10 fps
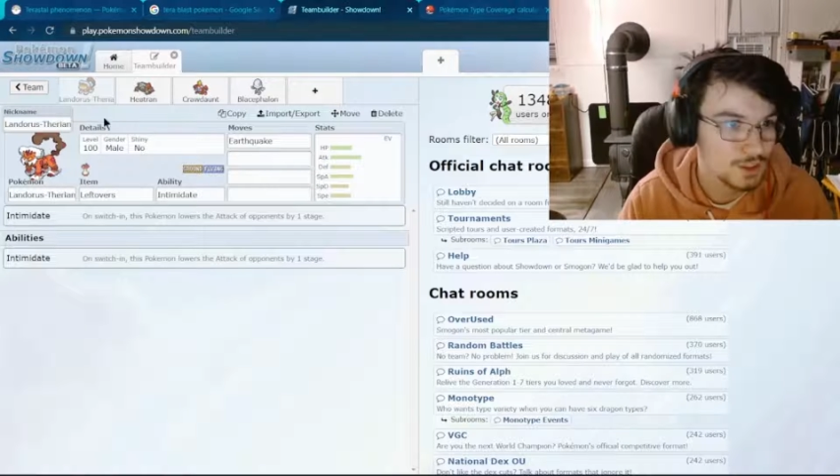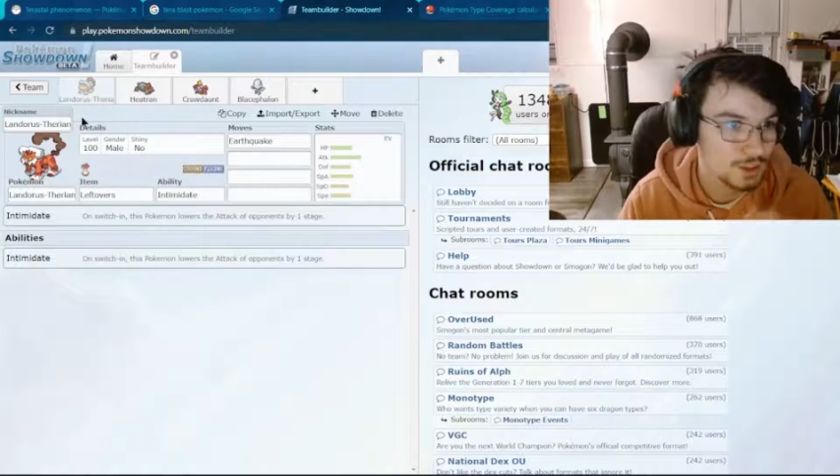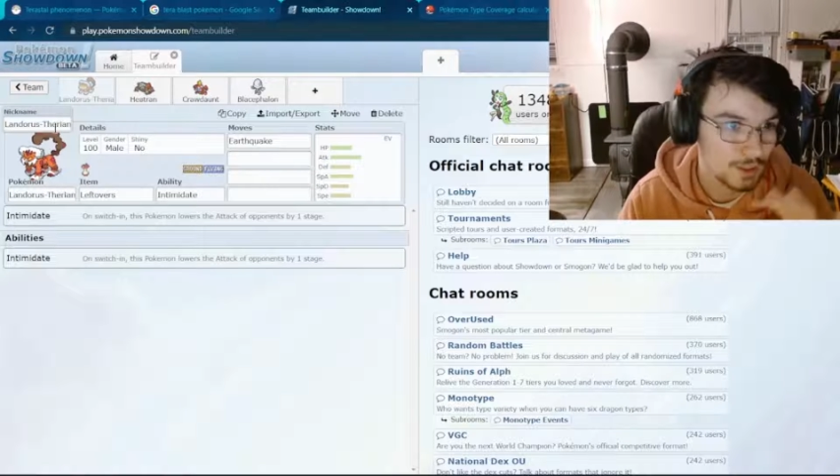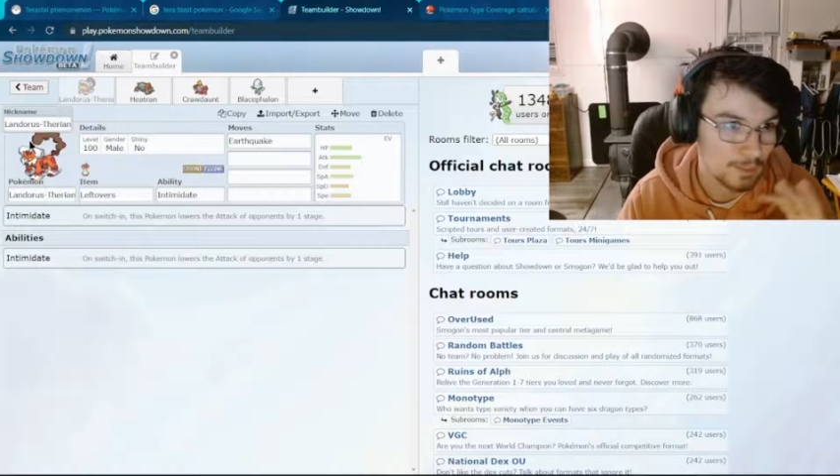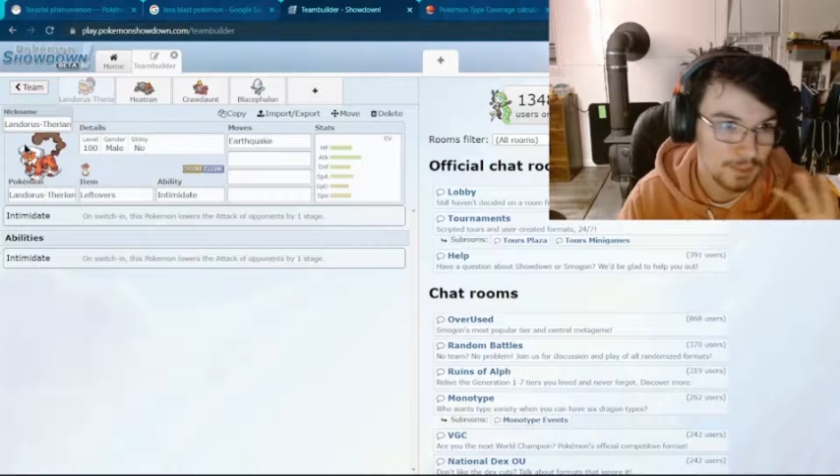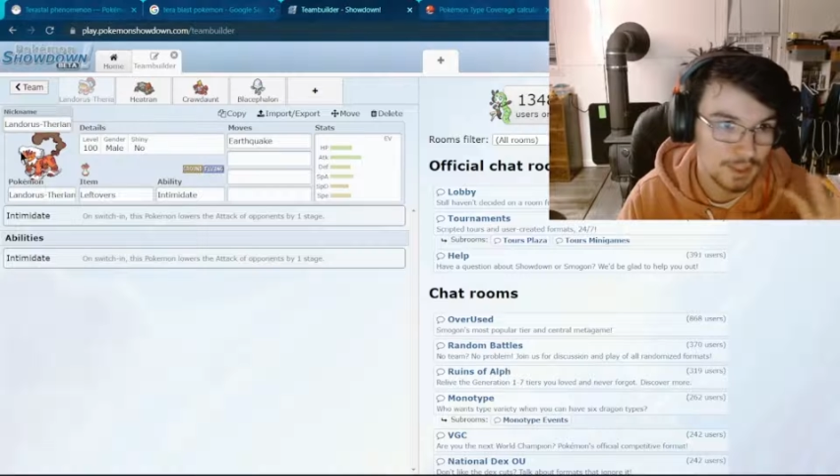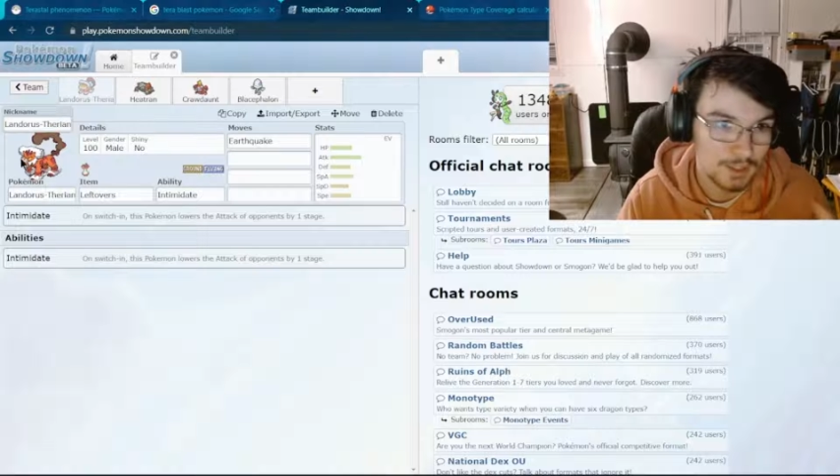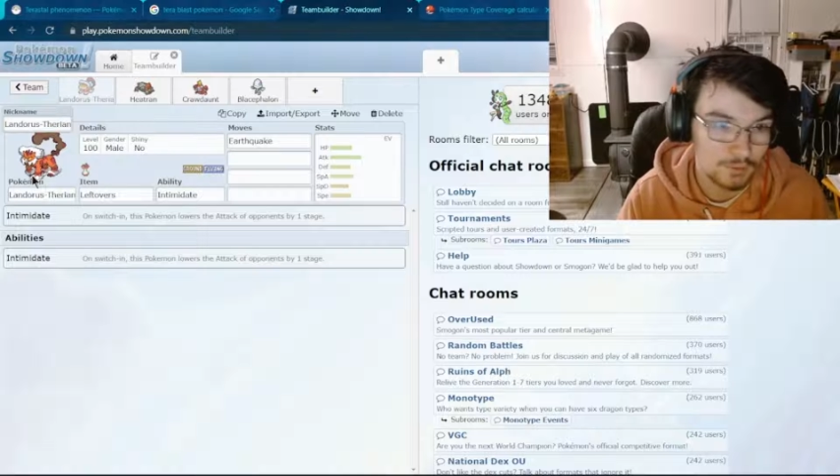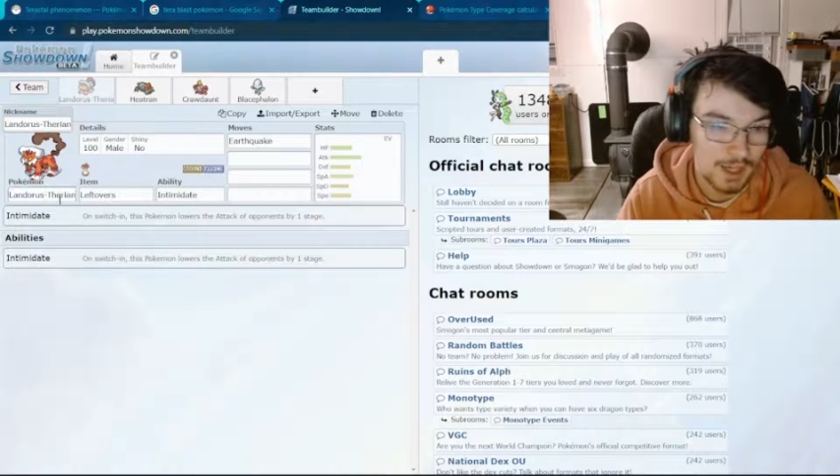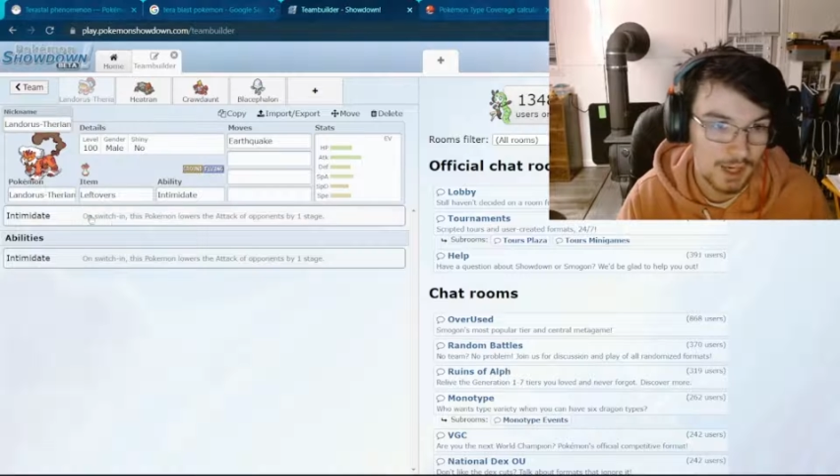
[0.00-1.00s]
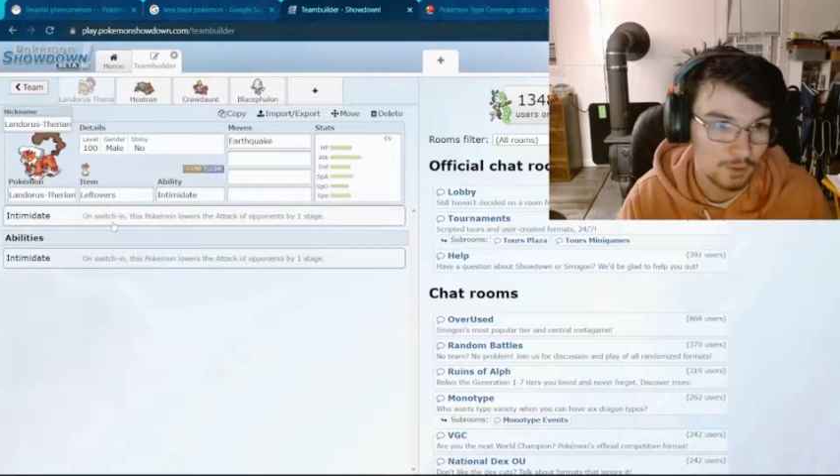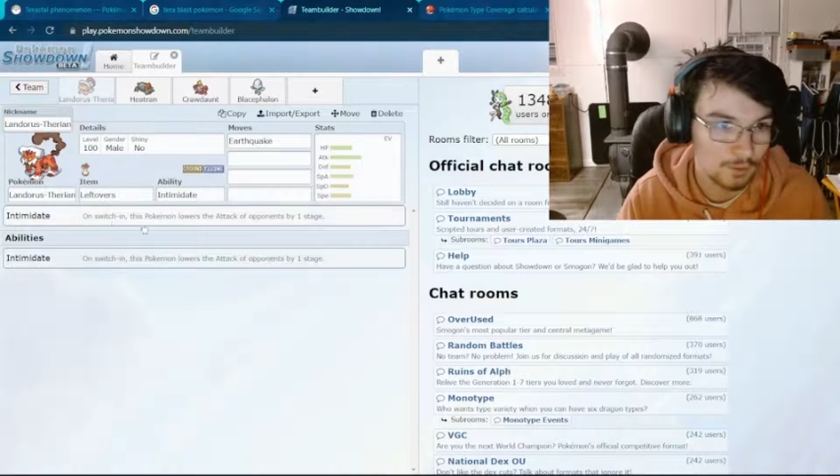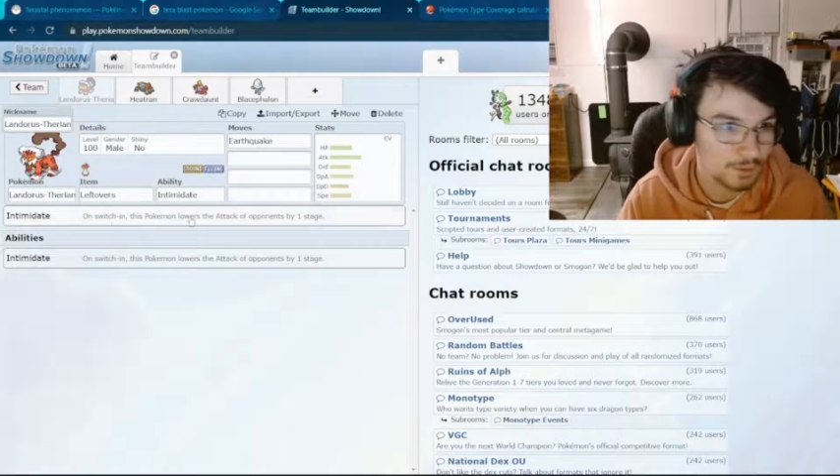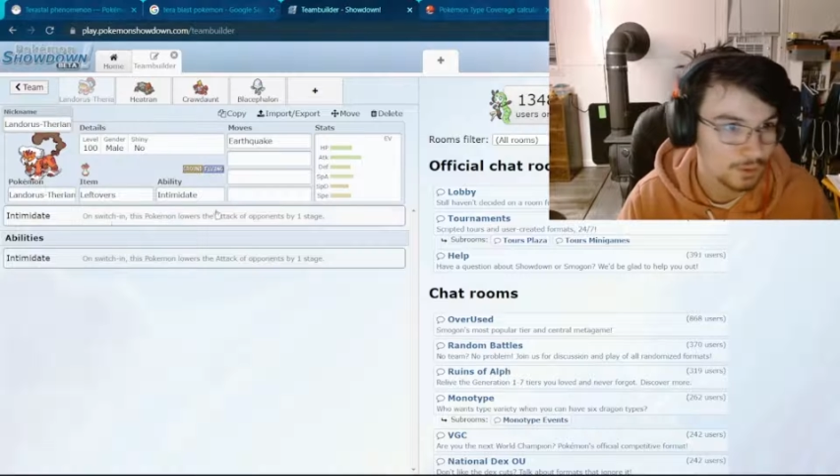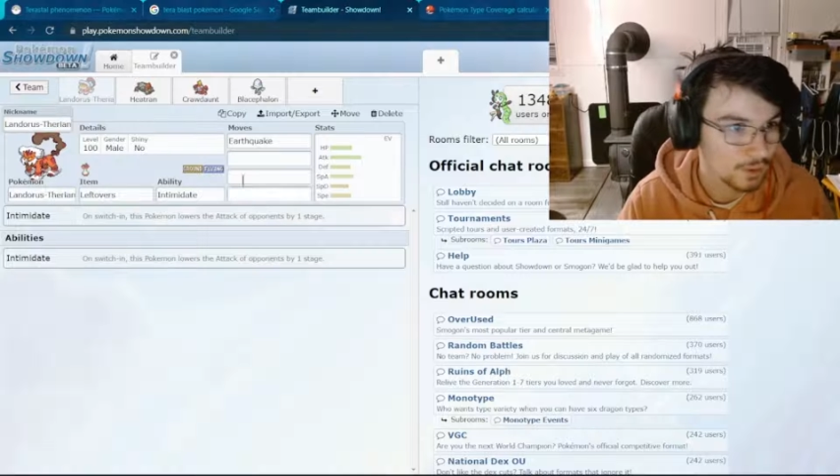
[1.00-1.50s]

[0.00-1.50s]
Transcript: So you can play around